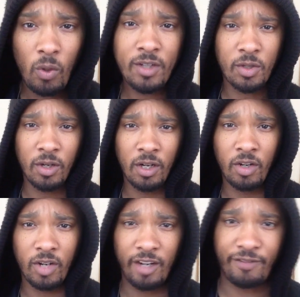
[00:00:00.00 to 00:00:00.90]
What's going
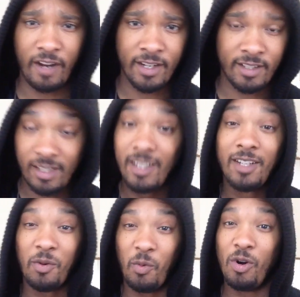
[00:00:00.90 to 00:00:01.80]
on, crime fighters?
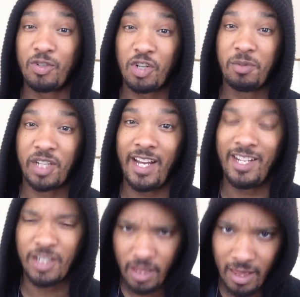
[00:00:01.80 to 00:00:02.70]
Wardrobe
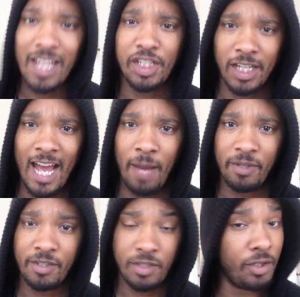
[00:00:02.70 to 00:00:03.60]
change, that shit
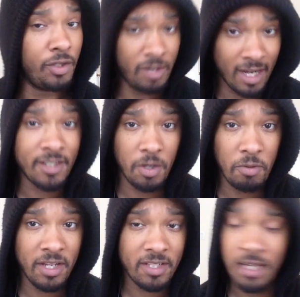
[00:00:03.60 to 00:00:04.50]
happens. You guys know
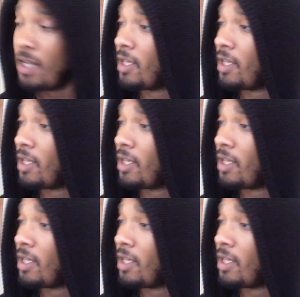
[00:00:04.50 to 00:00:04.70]
this.